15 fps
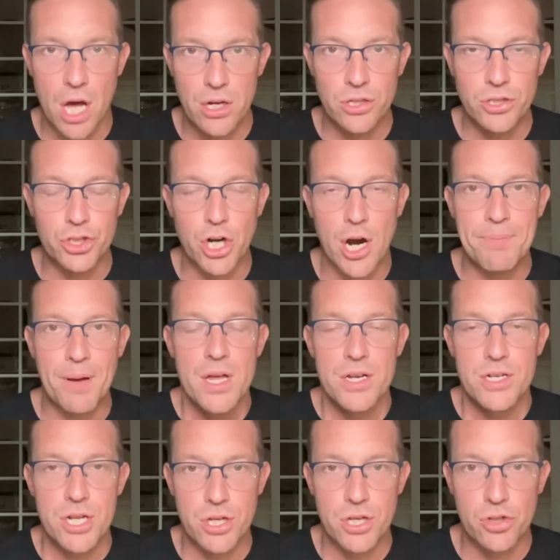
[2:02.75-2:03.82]
Donald Trump
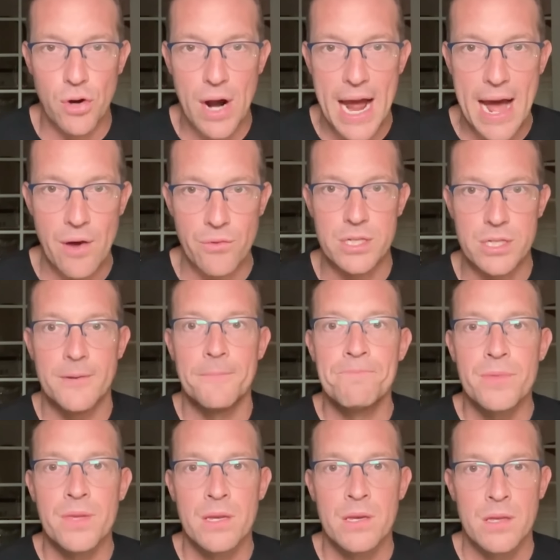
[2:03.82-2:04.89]
to the ground.
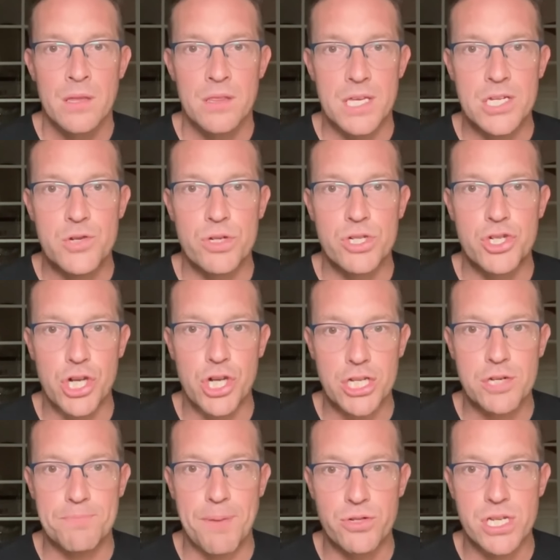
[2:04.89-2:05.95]
This was
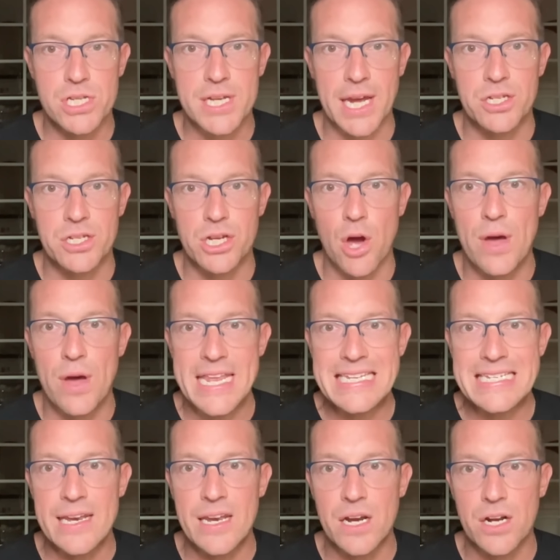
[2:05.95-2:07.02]
just posted seconds ago. An
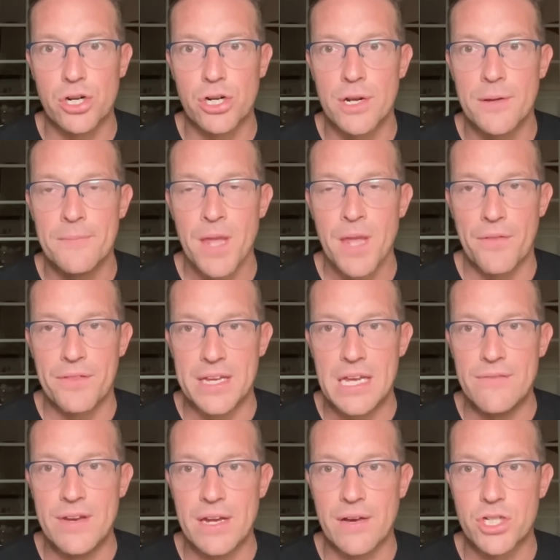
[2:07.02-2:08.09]
incident occurred on the
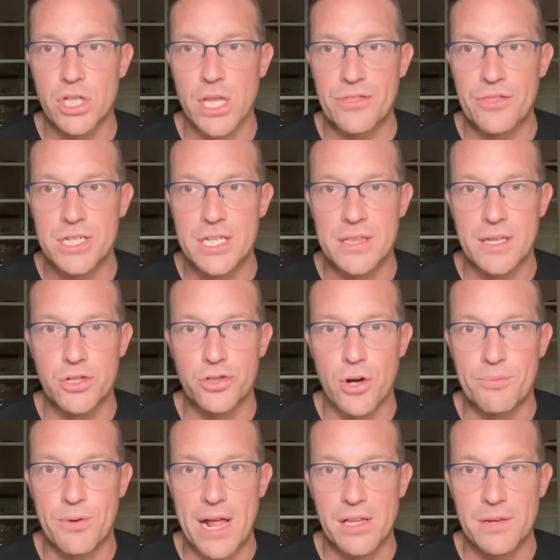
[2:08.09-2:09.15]
evening of July 13th at a
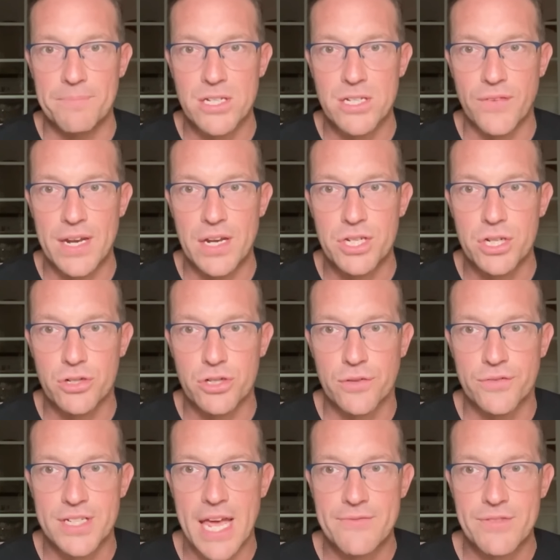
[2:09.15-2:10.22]
Trump rally in Pennsylvania. The Secret
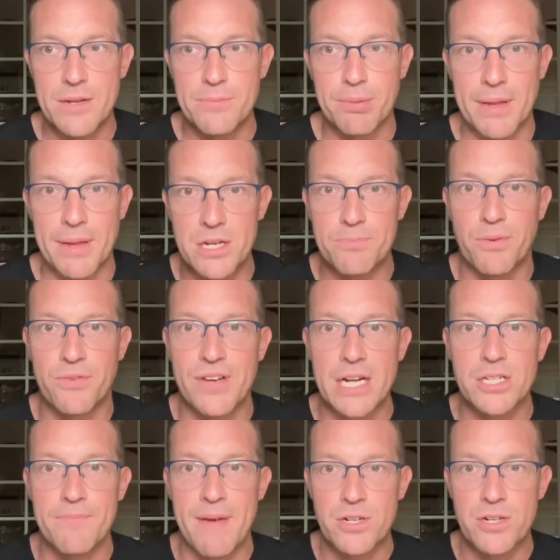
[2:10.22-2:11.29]
Service have implemented
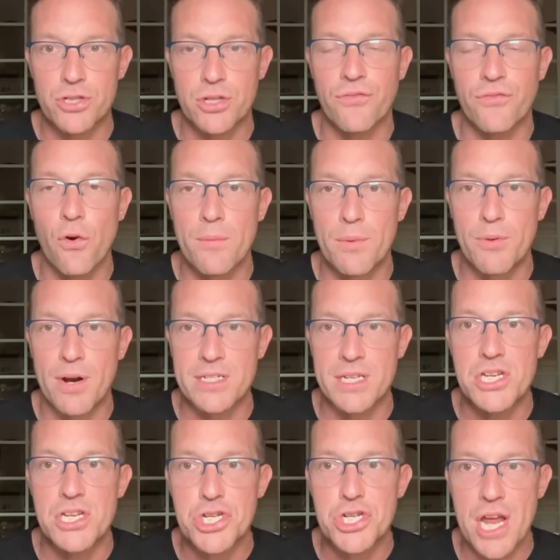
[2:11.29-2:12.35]
protective measures of the former
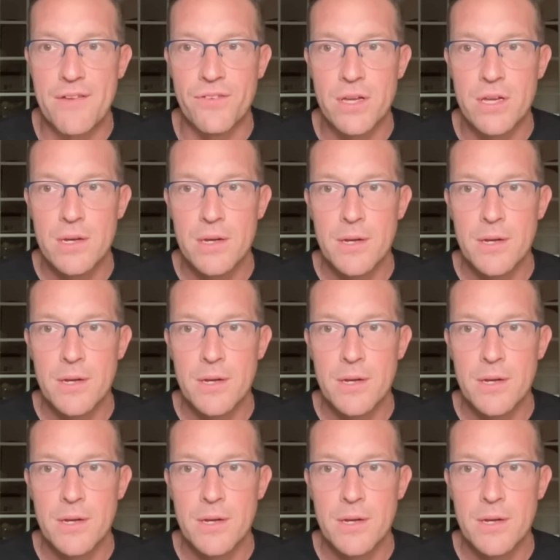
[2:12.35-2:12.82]
president is safe.